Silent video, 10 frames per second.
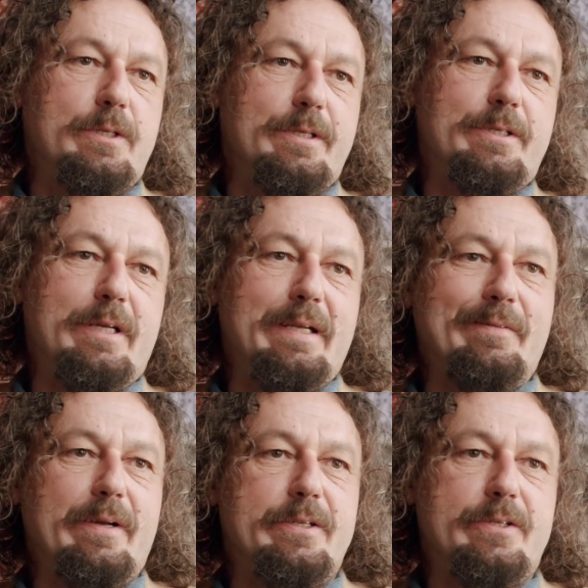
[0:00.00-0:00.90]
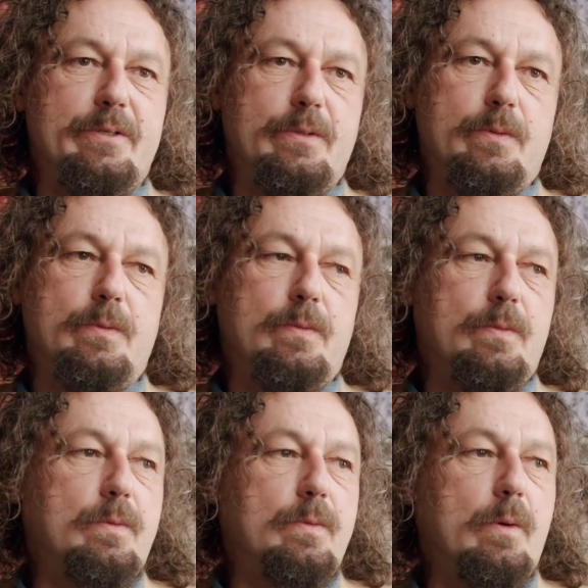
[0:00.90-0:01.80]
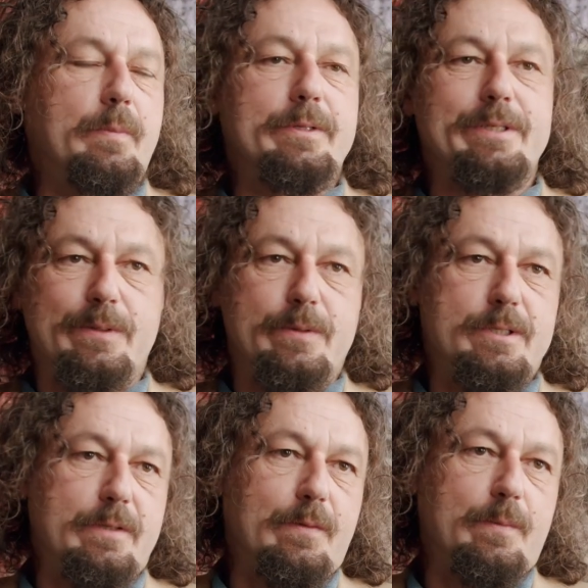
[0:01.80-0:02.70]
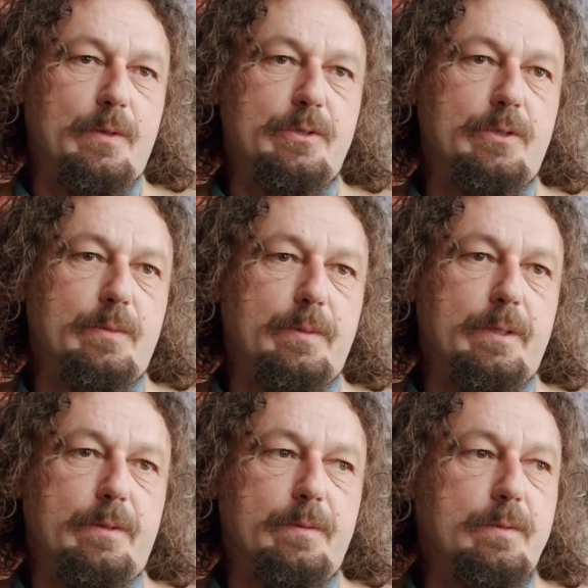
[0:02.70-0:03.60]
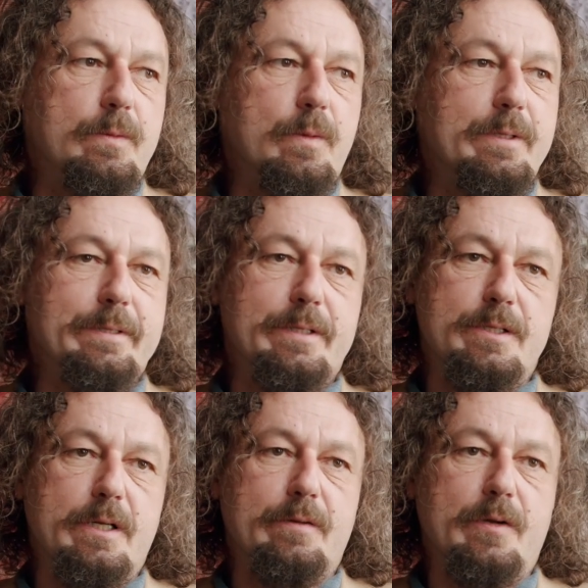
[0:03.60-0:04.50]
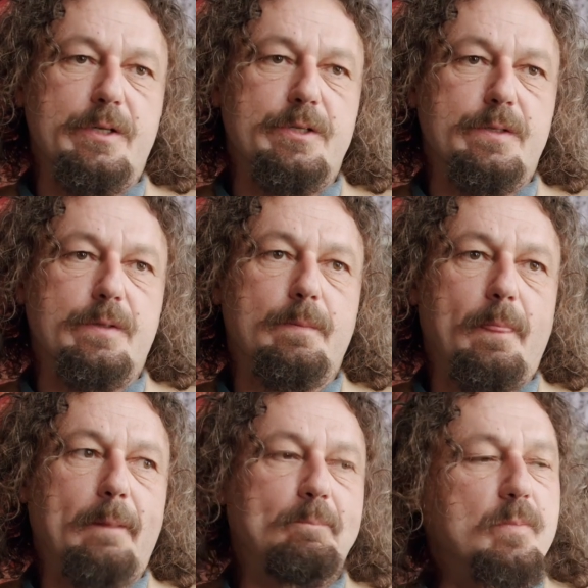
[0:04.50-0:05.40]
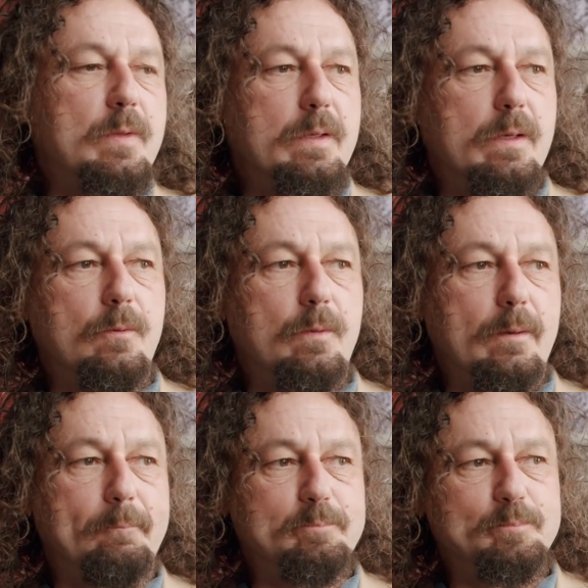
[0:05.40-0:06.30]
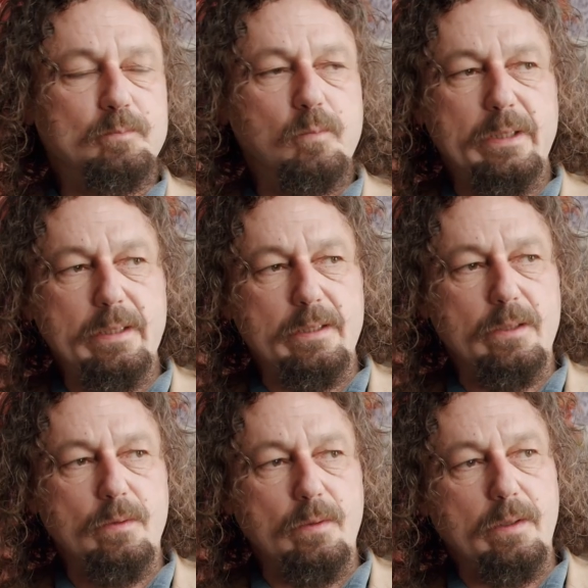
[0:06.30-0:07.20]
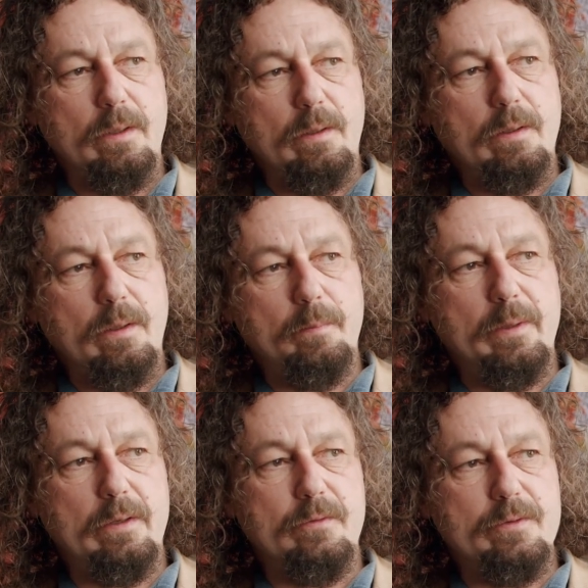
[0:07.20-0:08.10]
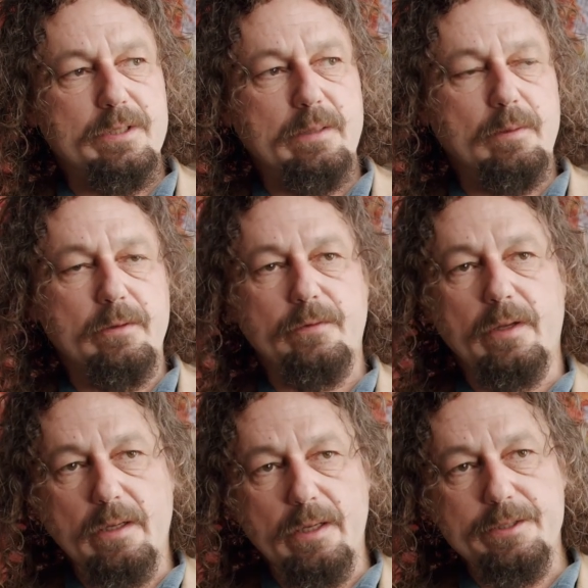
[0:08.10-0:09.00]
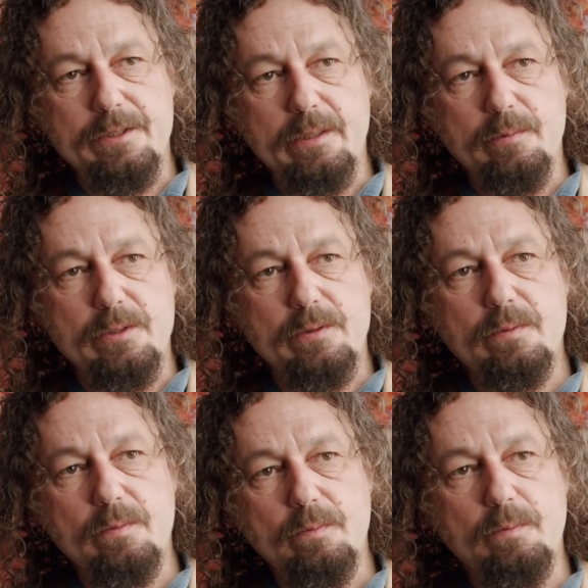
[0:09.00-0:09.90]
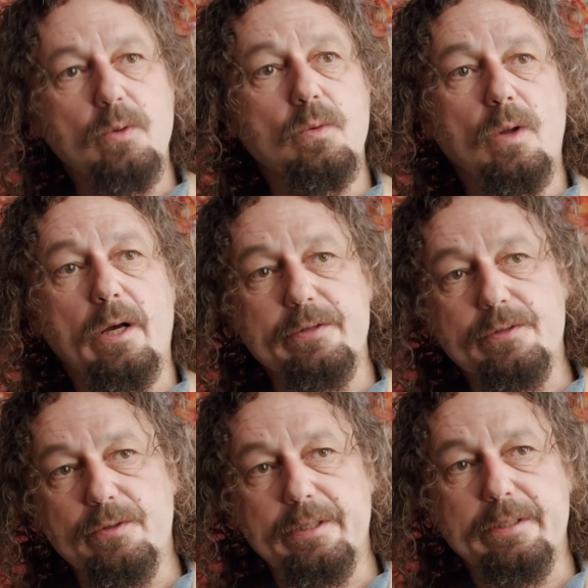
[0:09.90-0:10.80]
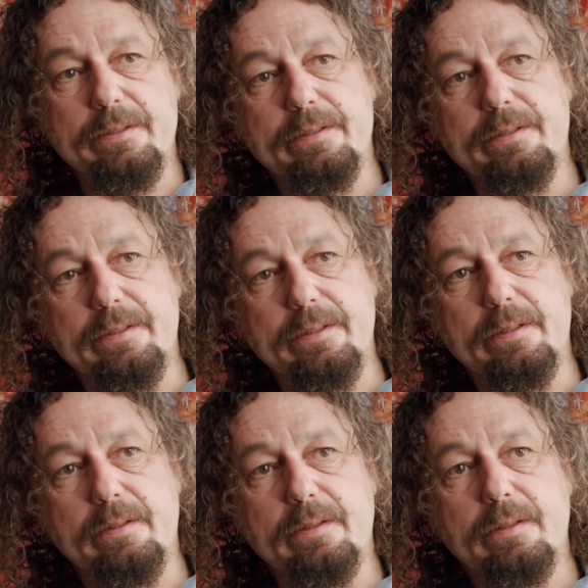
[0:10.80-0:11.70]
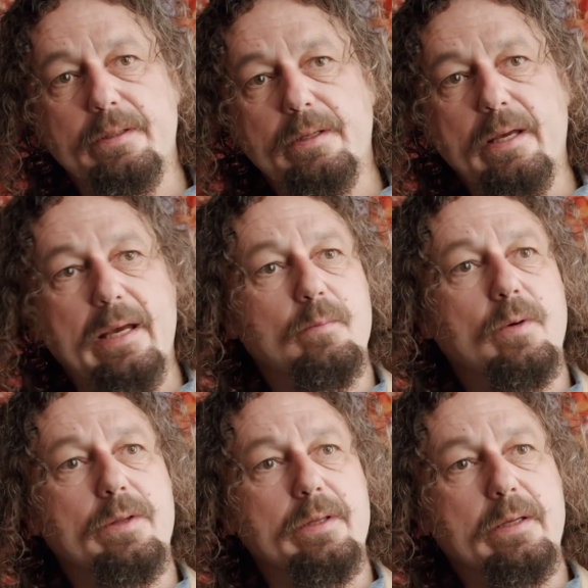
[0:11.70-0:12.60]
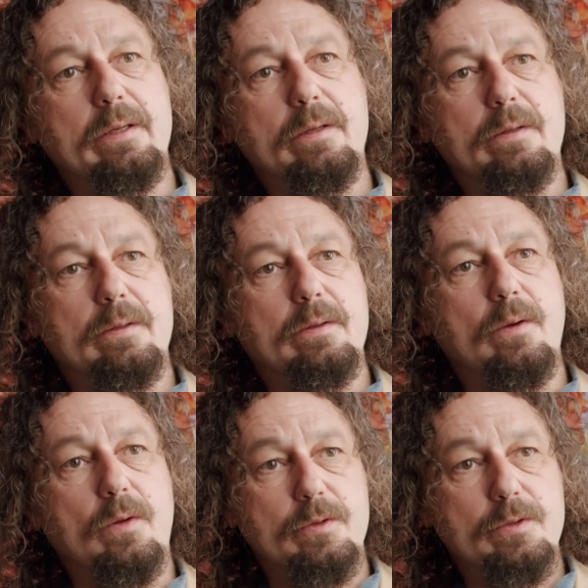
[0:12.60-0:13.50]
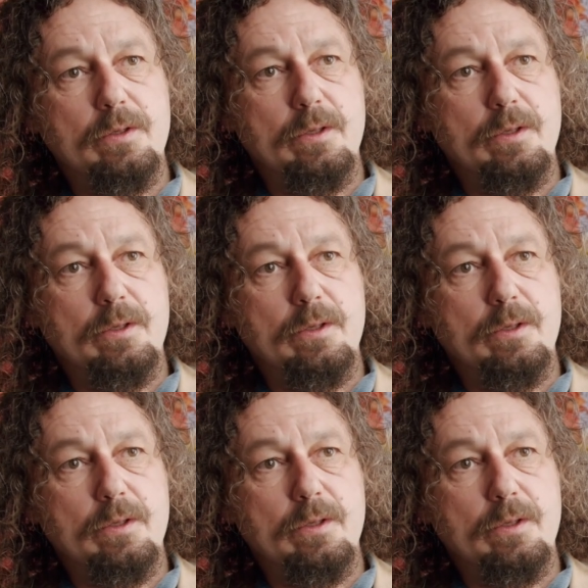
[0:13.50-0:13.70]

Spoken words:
It's a generational opportunity for Boscombe, you know, once in a generation. So we did do a bid for a similar fund last year, which Poole High Streets and Hamworthy got.